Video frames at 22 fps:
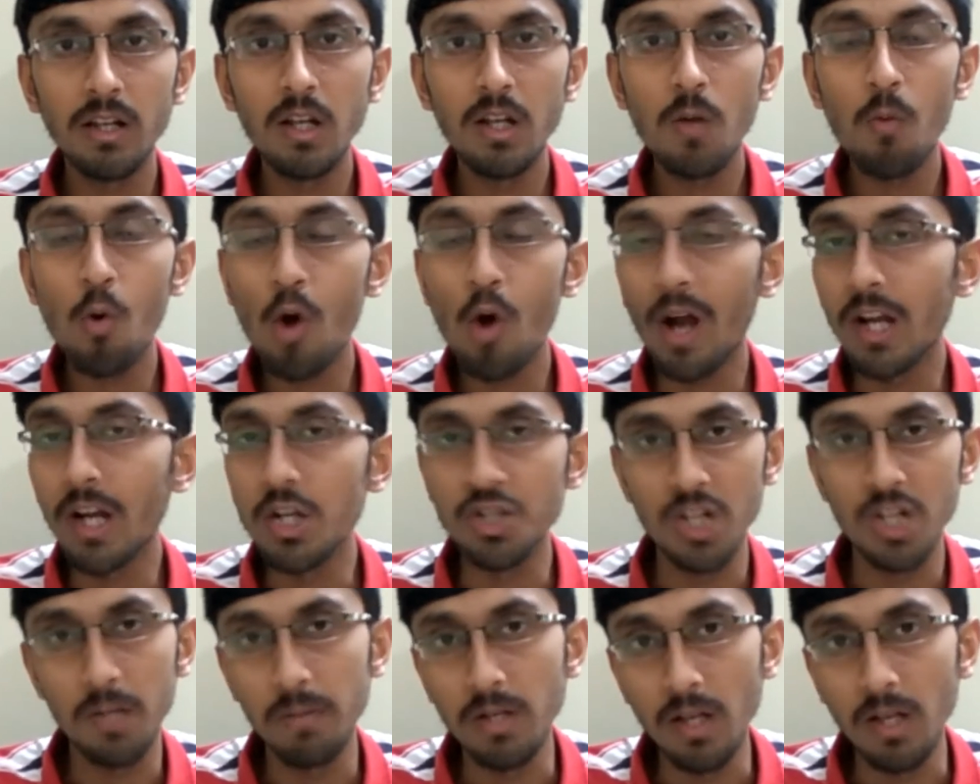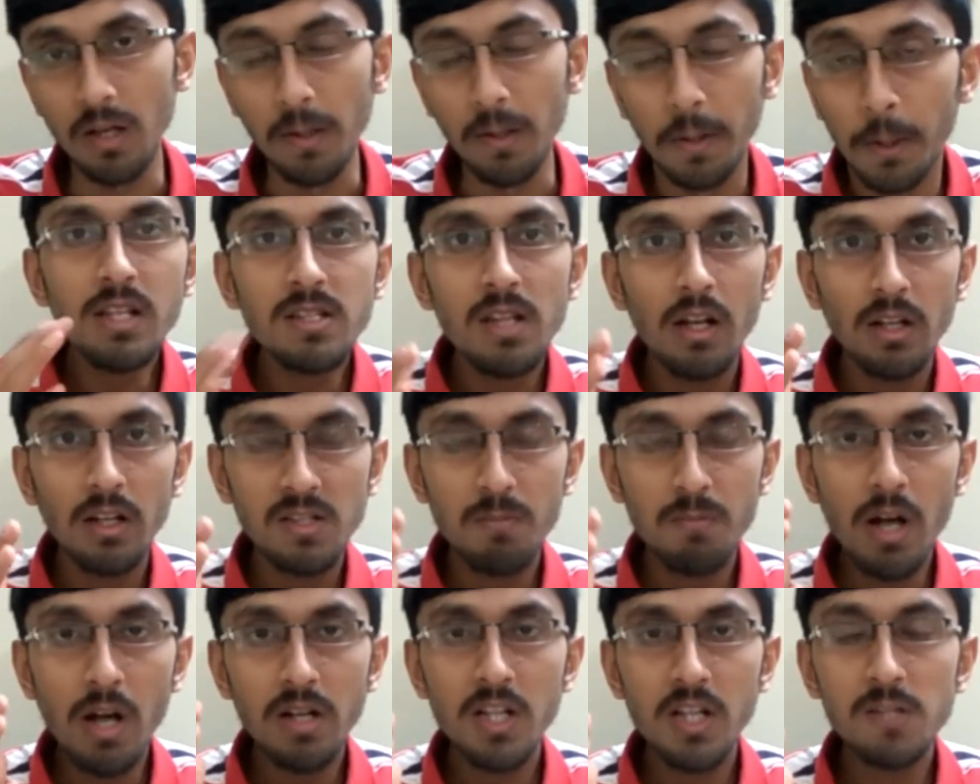Lenovo and JBL. This
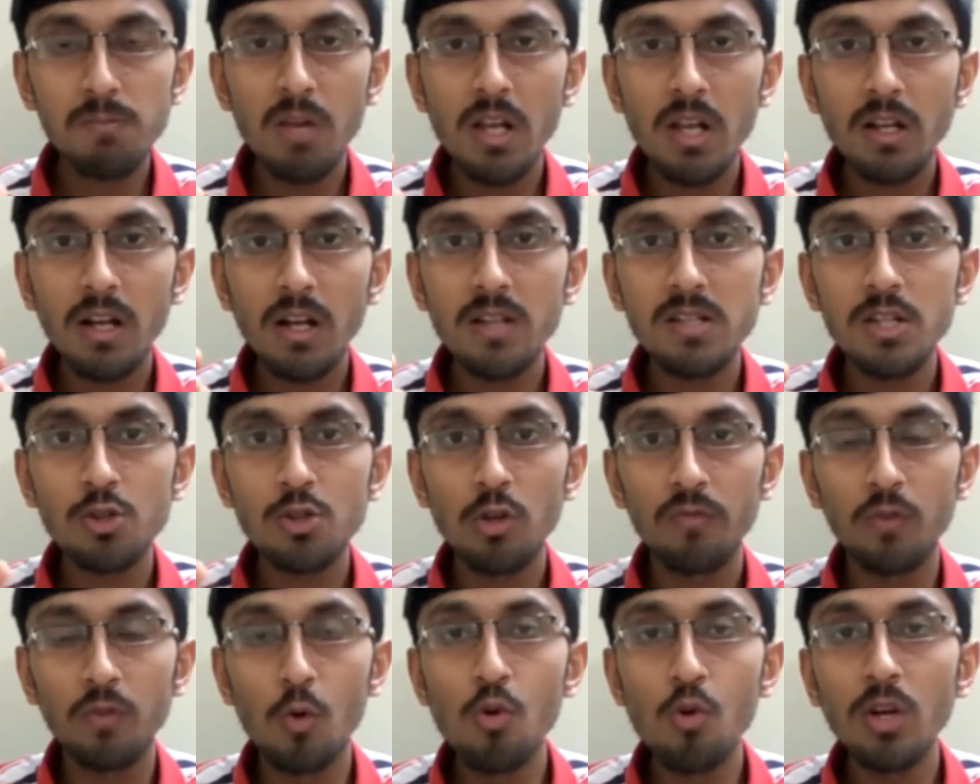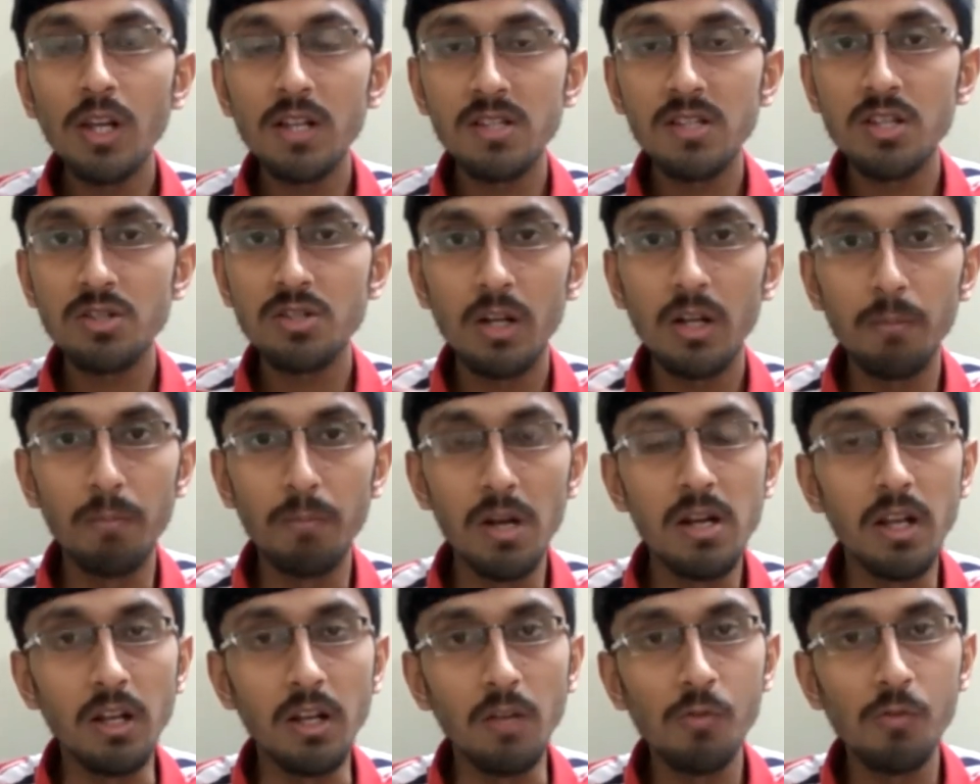smart display consists of Google Assistant
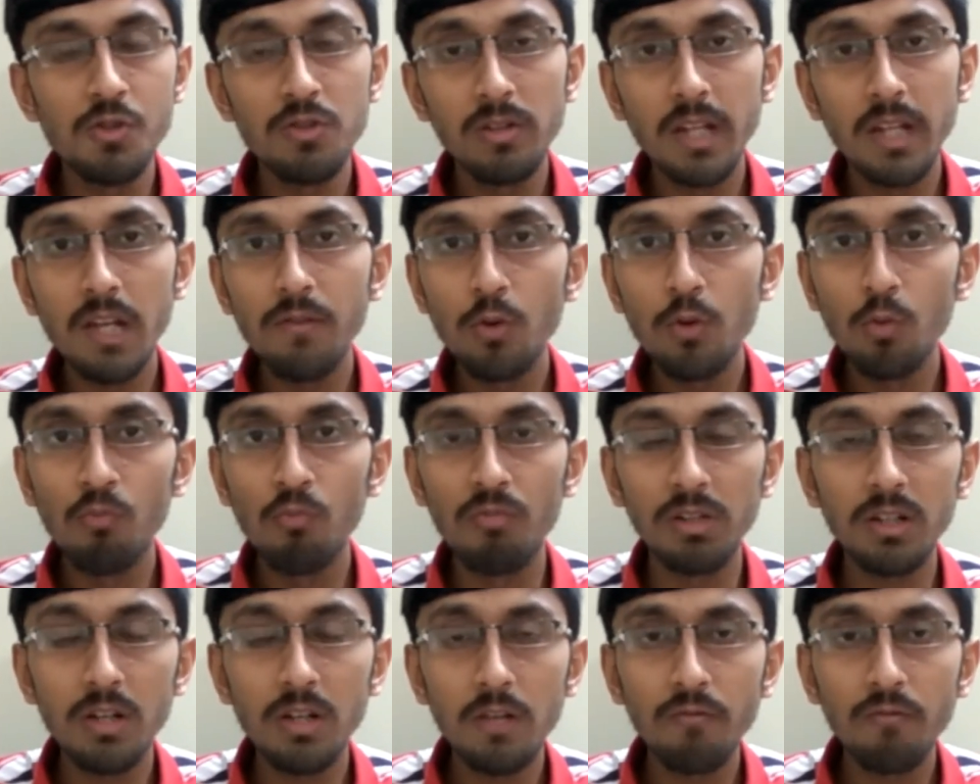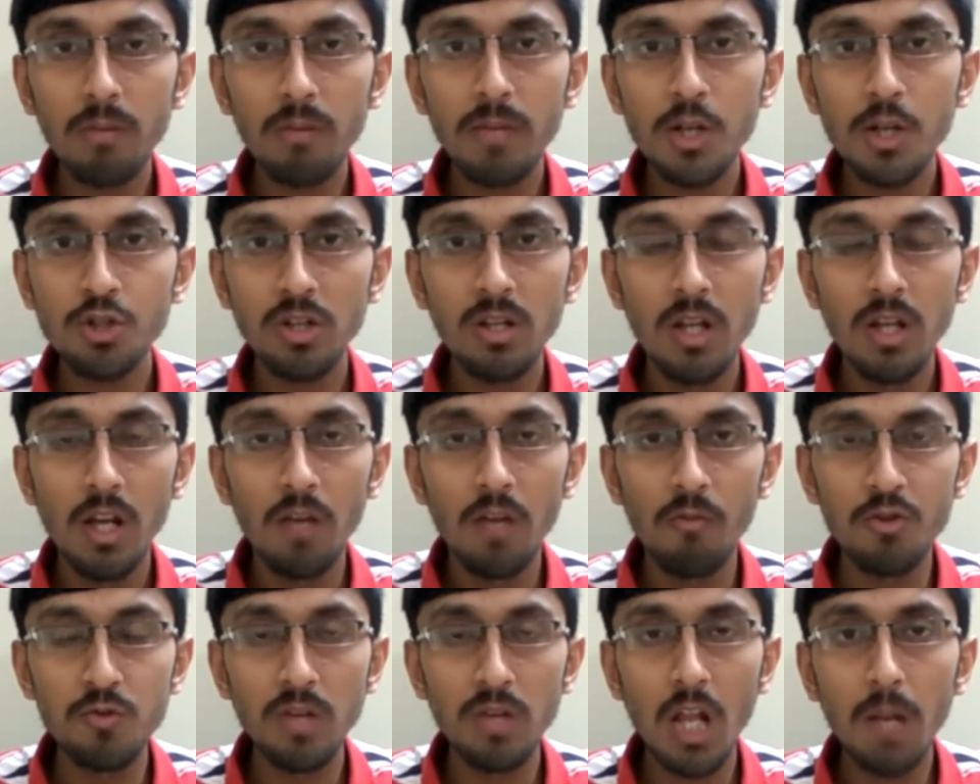built in, which will give you weather information,
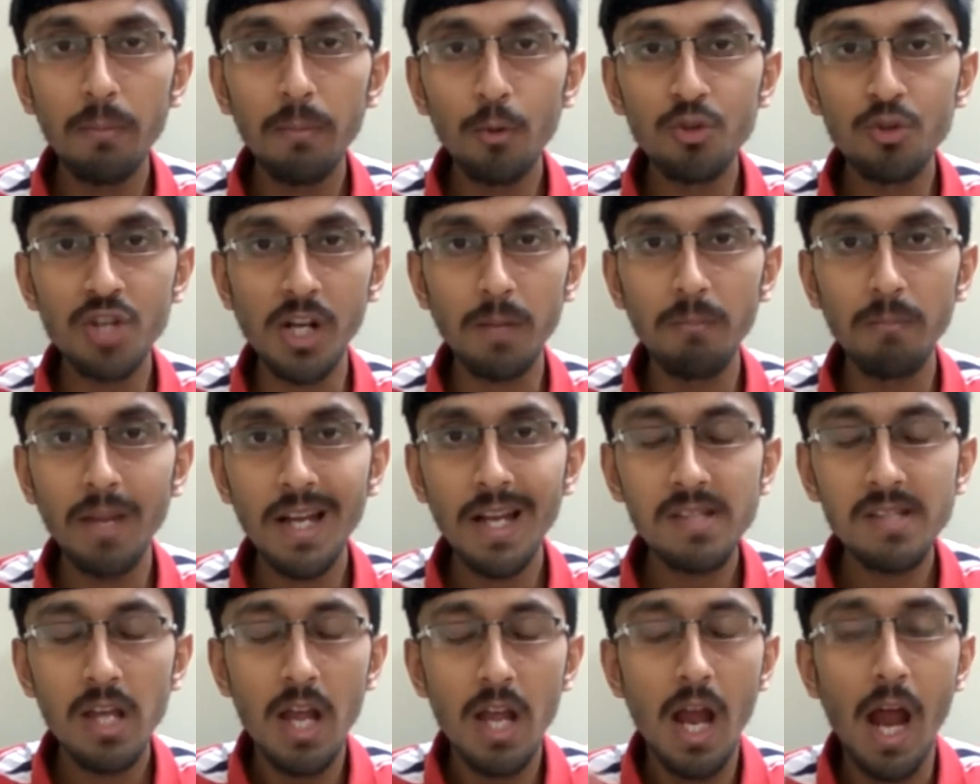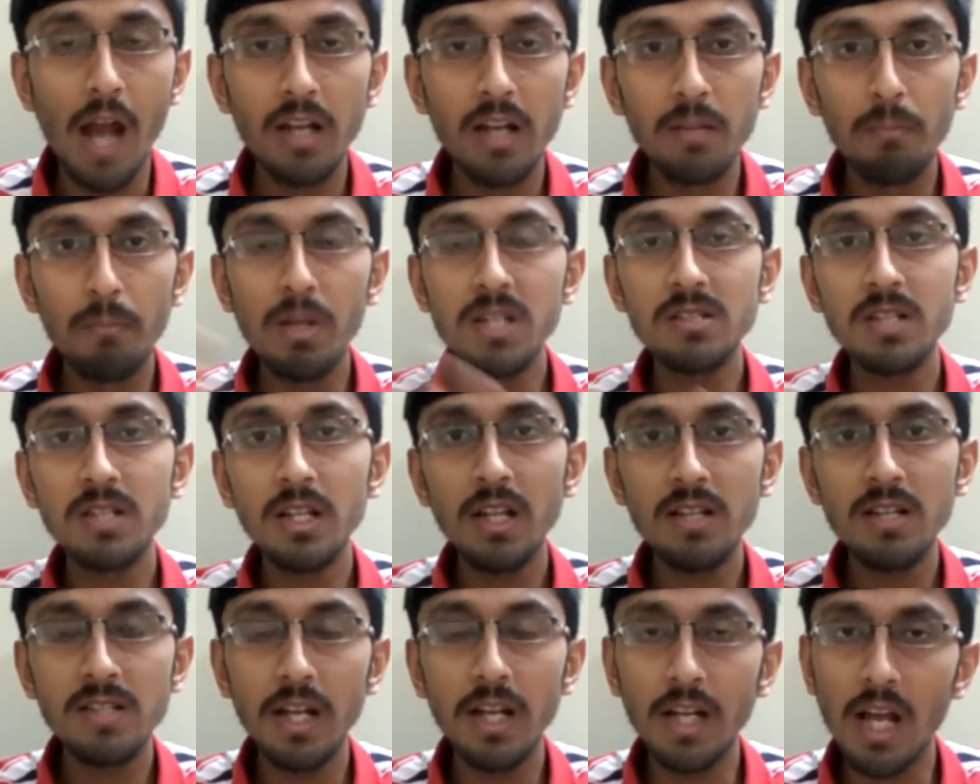which will help you check mails, and the best thing
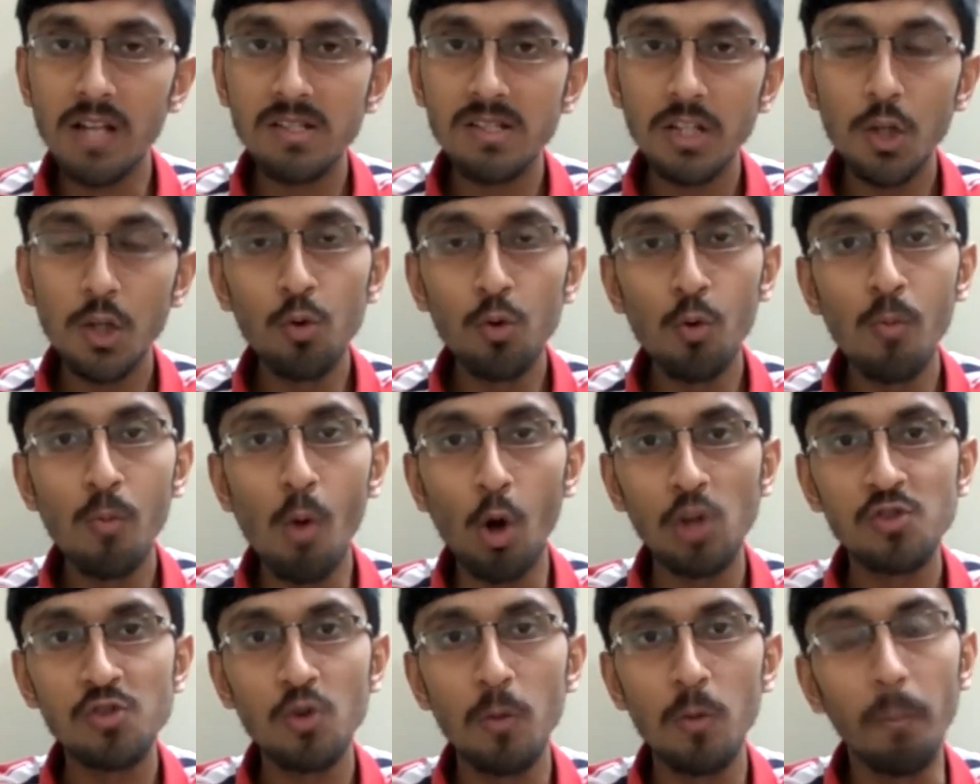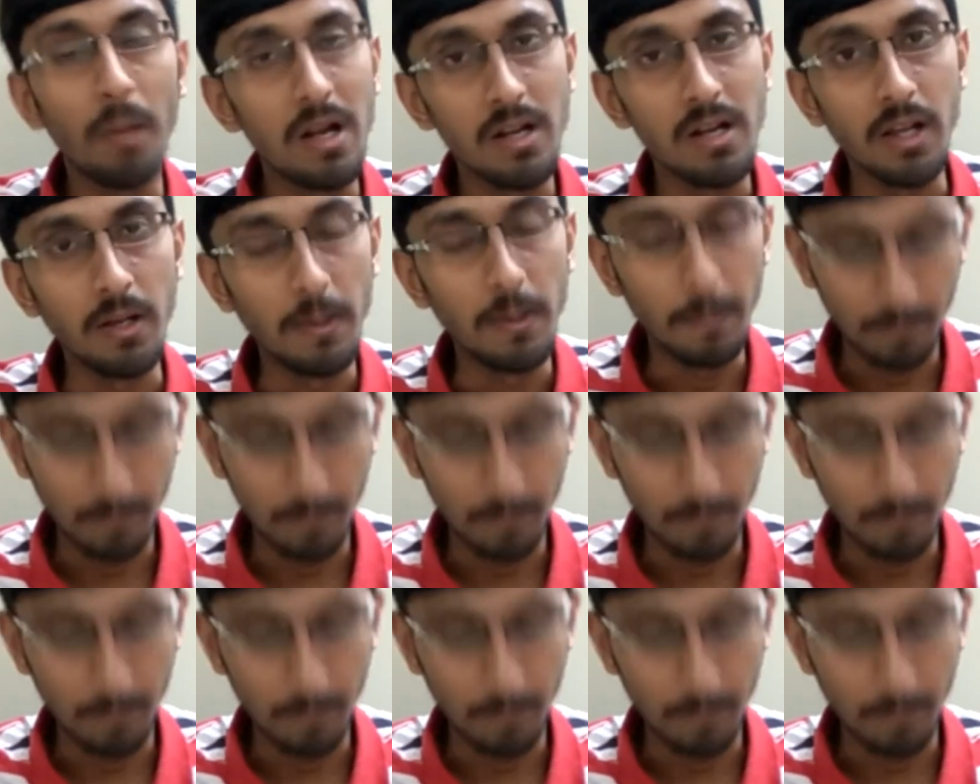is it has YouTube also built in.